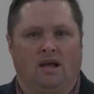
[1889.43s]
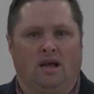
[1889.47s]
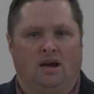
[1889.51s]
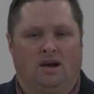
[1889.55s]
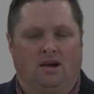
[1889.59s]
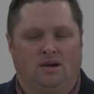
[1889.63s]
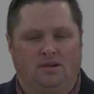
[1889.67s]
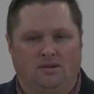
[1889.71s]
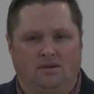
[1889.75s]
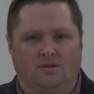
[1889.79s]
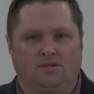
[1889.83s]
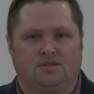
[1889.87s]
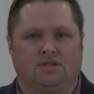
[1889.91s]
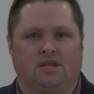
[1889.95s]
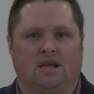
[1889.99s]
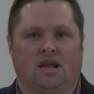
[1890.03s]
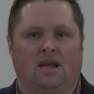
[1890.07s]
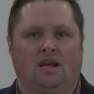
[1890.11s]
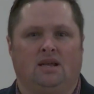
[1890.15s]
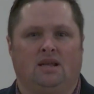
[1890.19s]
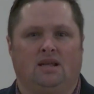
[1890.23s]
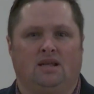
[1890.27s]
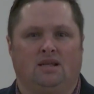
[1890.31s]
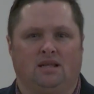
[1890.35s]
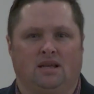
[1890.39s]

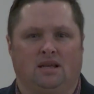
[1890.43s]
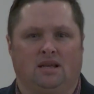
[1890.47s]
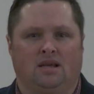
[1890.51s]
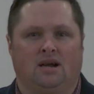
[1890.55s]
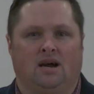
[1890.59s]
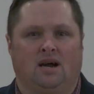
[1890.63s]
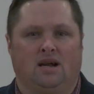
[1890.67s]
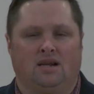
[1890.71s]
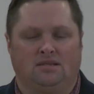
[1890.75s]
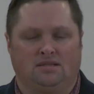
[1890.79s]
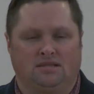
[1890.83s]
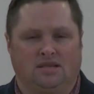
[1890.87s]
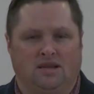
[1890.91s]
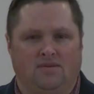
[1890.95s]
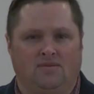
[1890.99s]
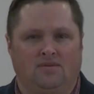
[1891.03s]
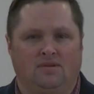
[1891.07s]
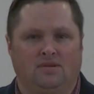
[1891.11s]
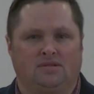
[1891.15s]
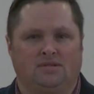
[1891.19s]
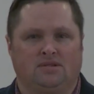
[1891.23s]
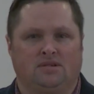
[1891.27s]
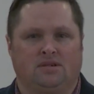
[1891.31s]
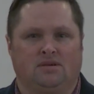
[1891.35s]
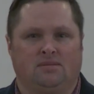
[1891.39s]
understanding that God has given
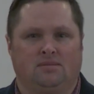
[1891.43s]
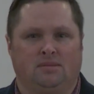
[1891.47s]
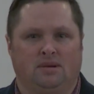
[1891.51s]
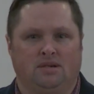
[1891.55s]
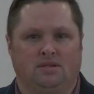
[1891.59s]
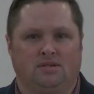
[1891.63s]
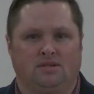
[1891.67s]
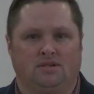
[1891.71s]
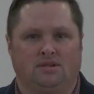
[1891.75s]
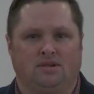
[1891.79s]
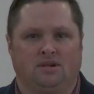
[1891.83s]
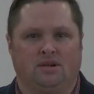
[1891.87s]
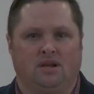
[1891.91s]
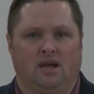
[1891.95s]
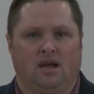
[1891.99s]
us a commission,